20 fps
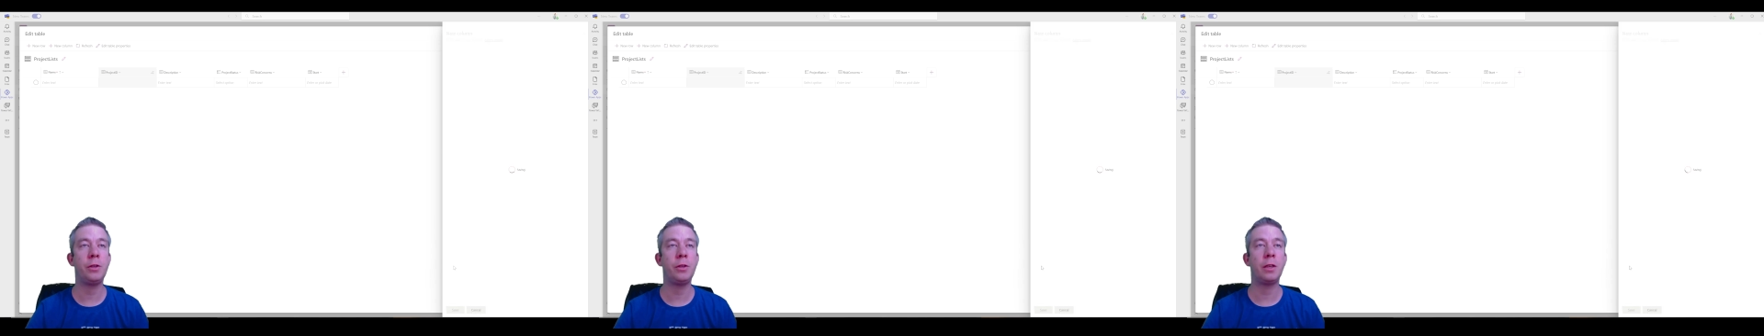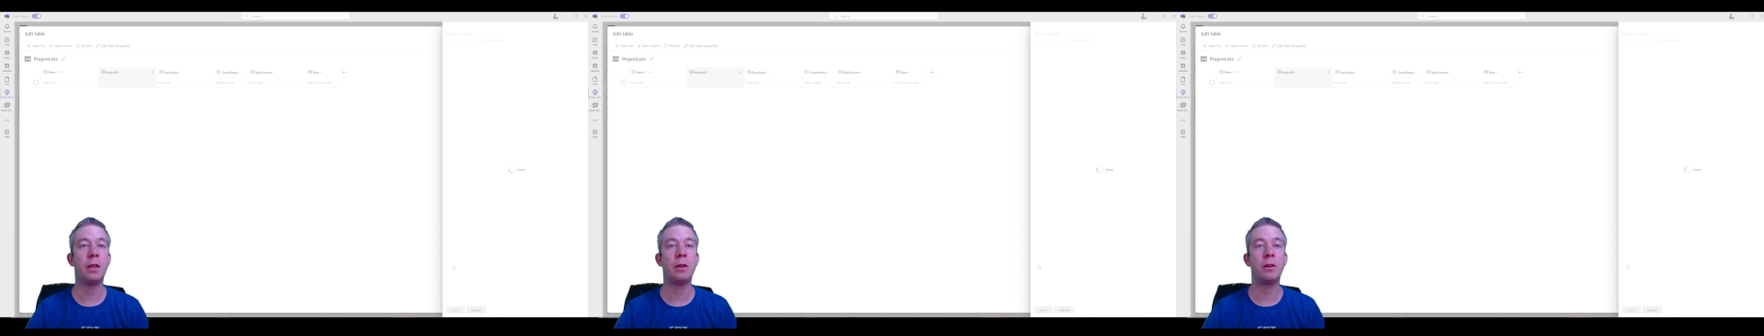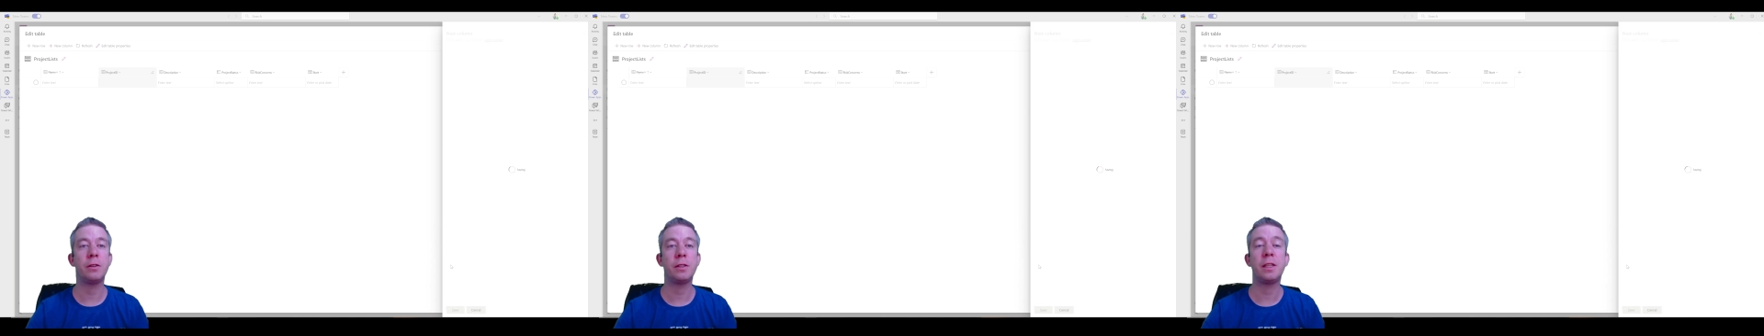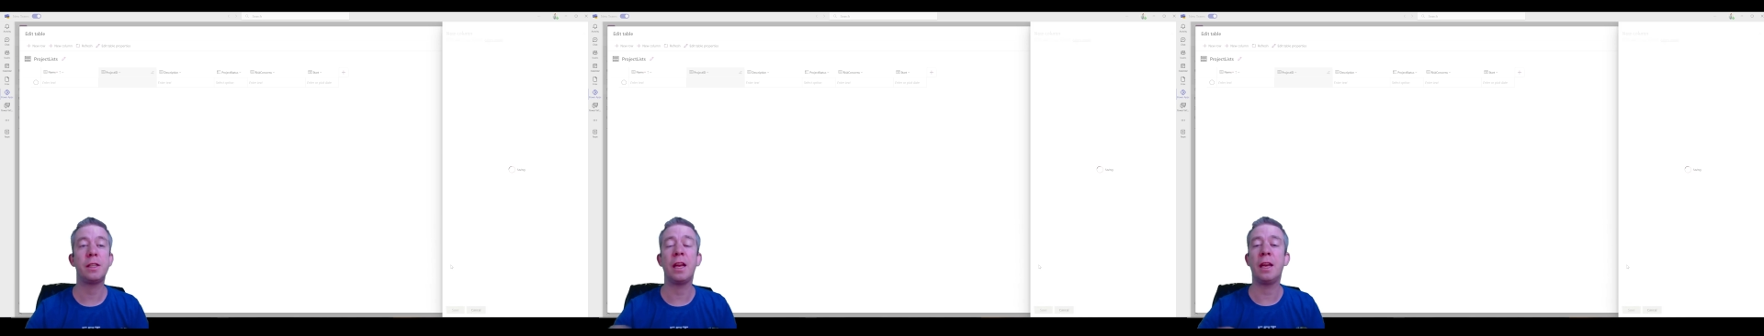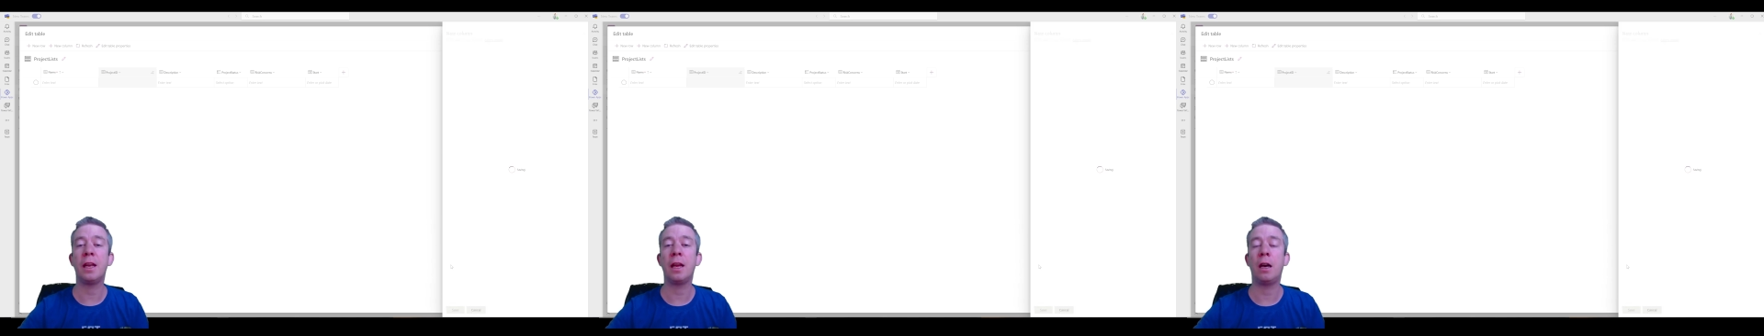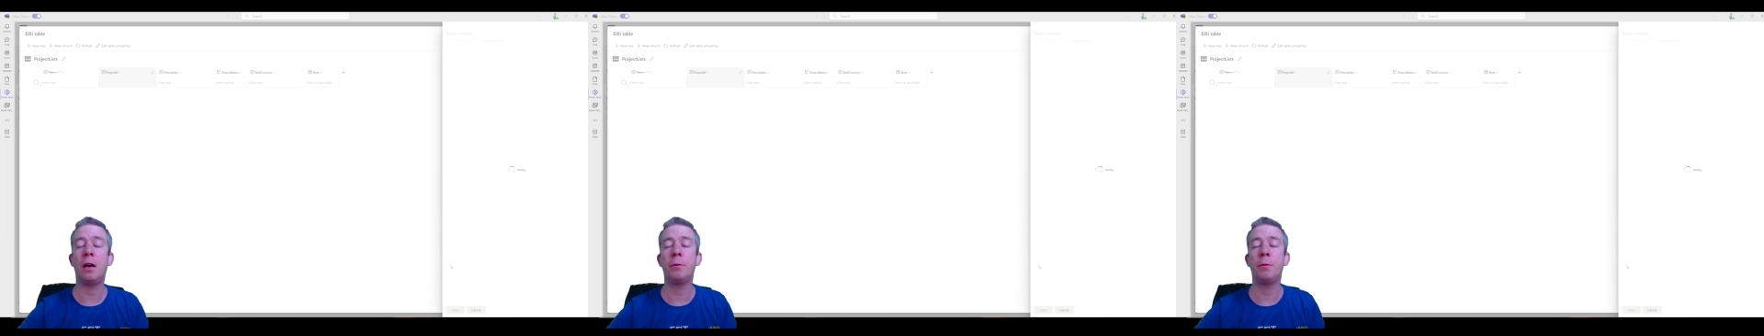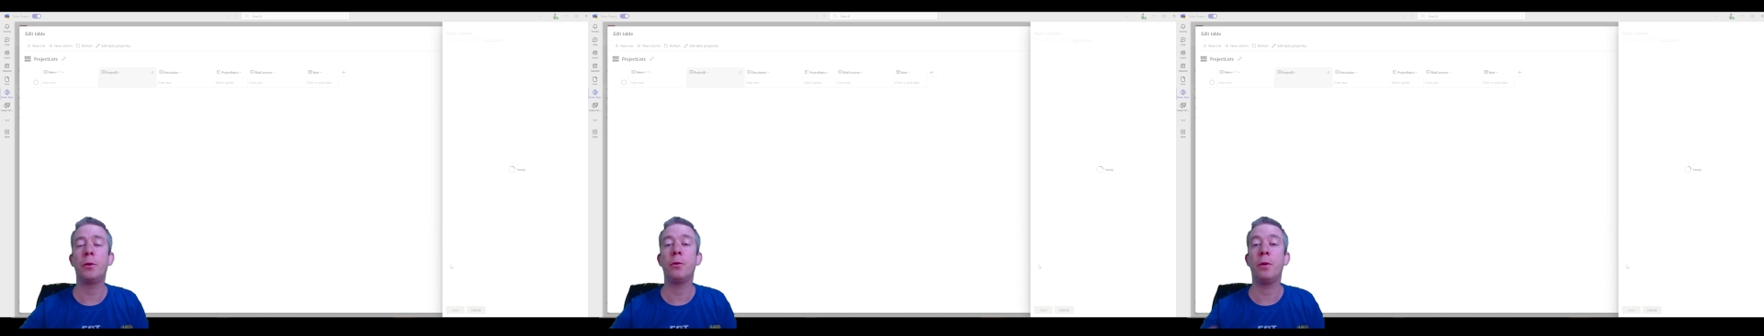You can understand
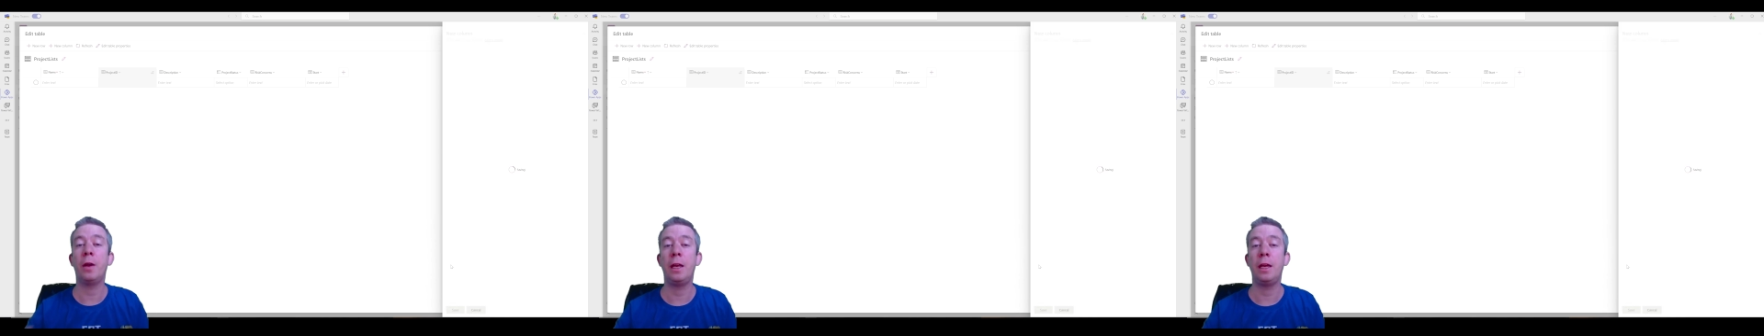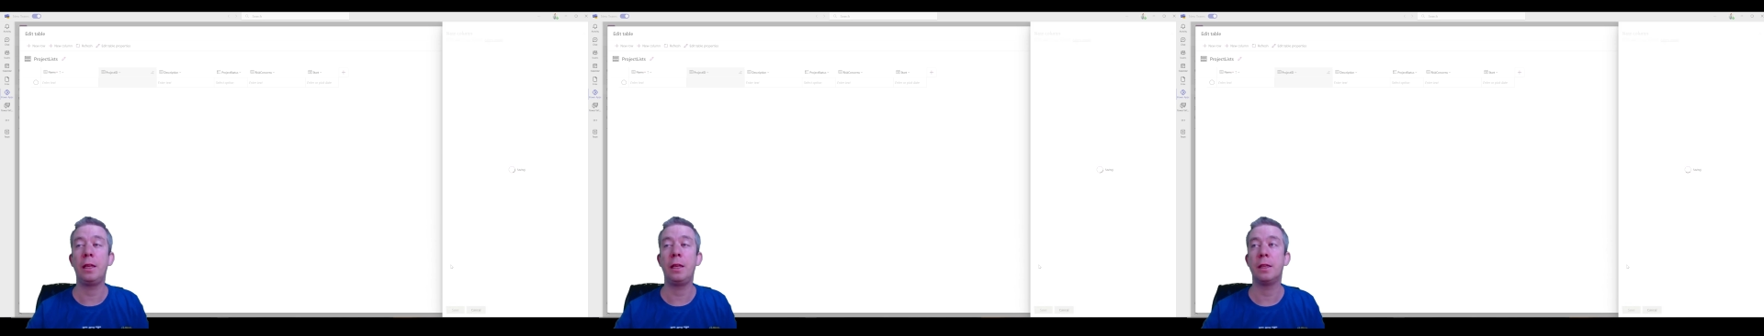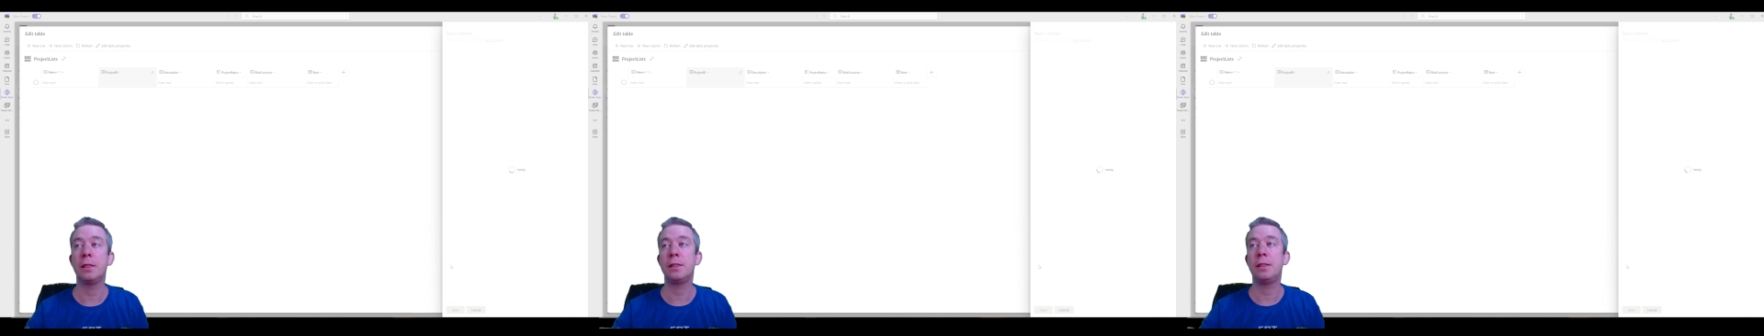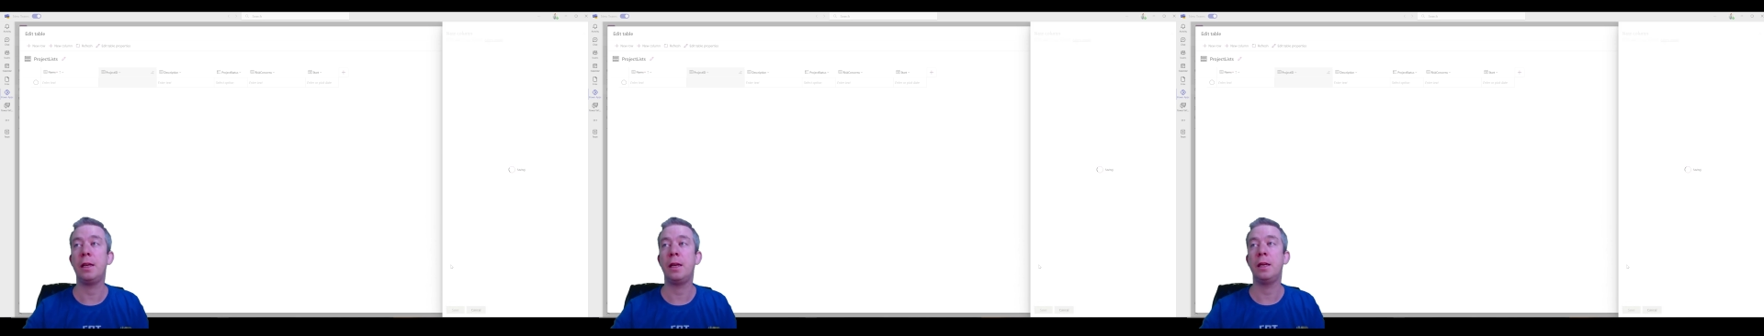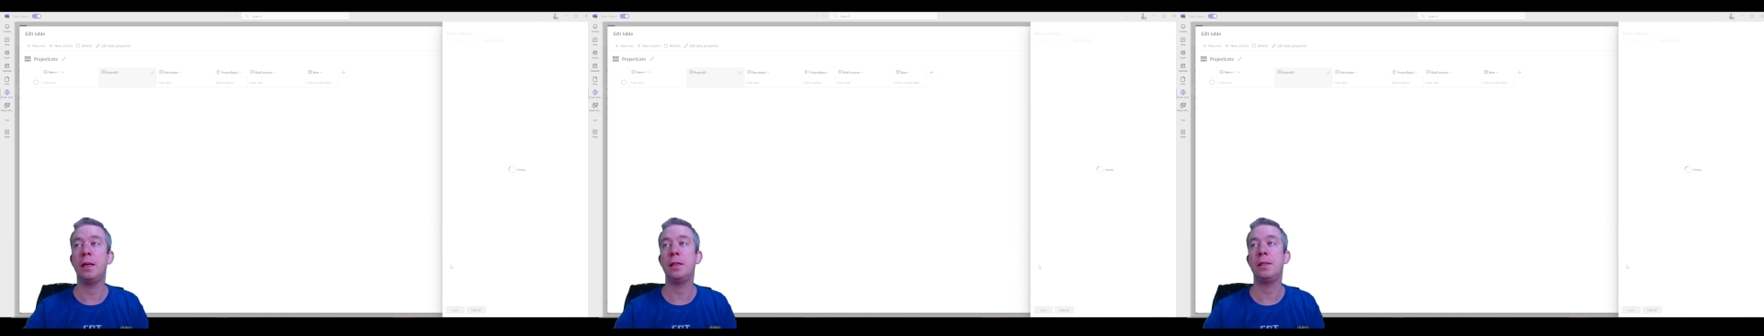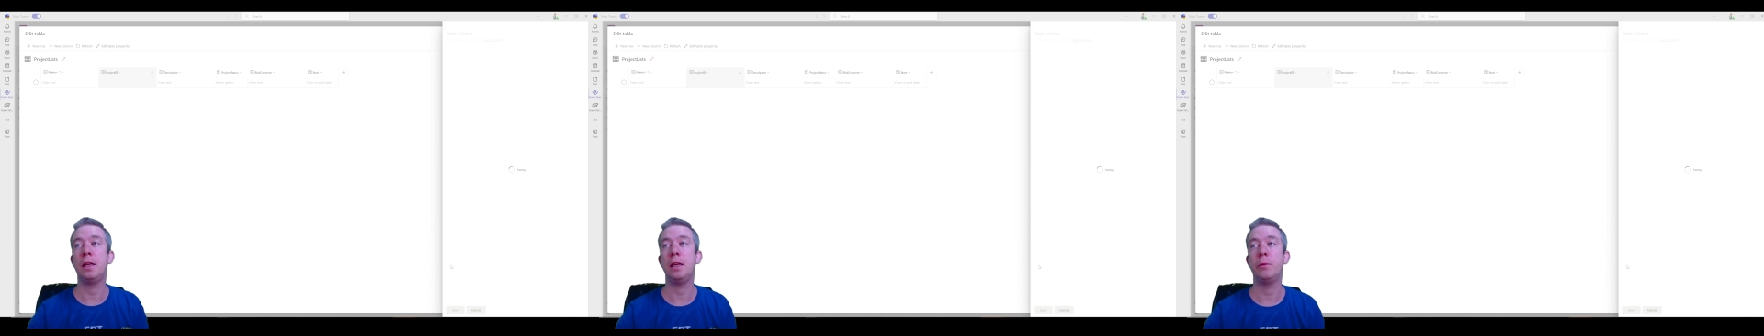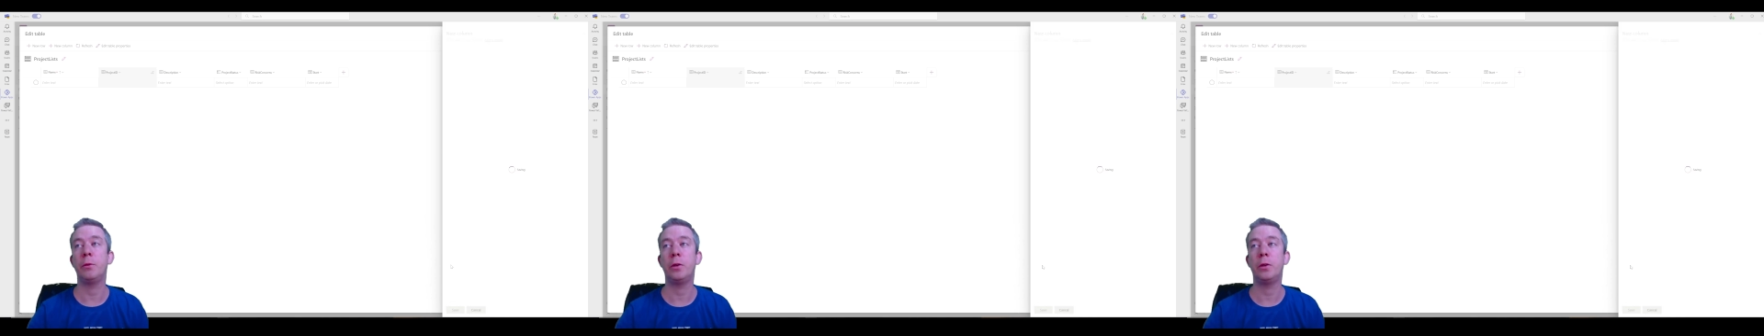how I'm creating this data
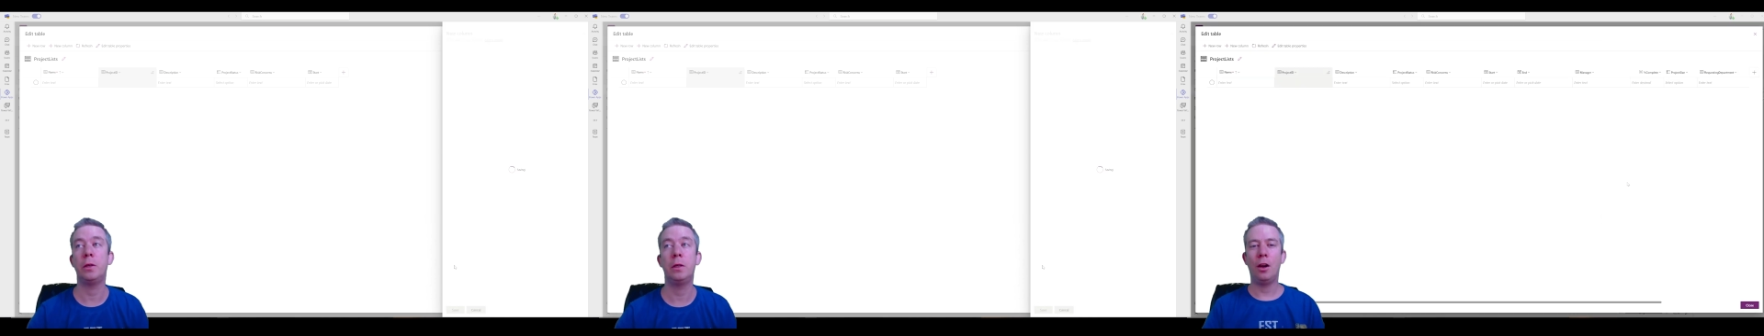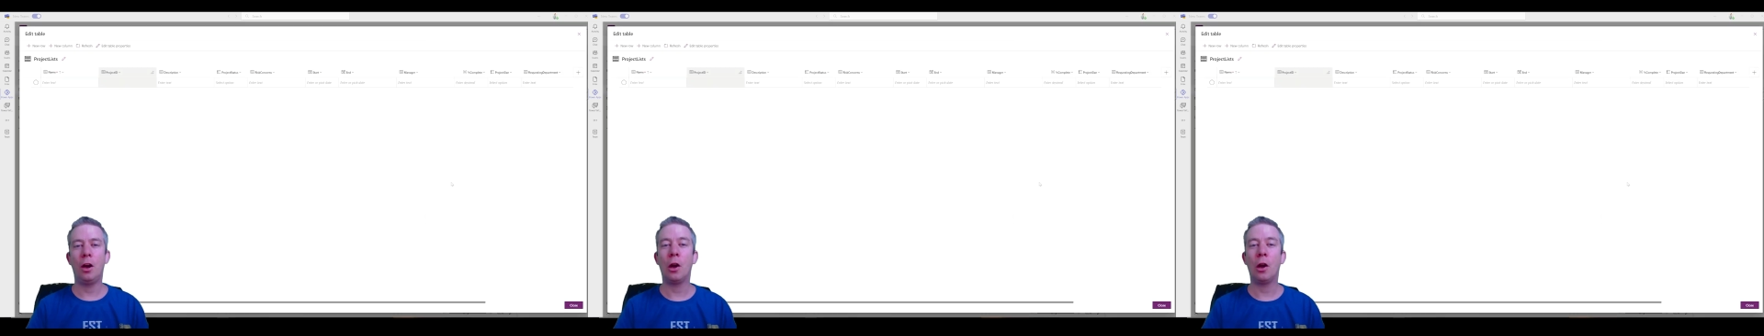table.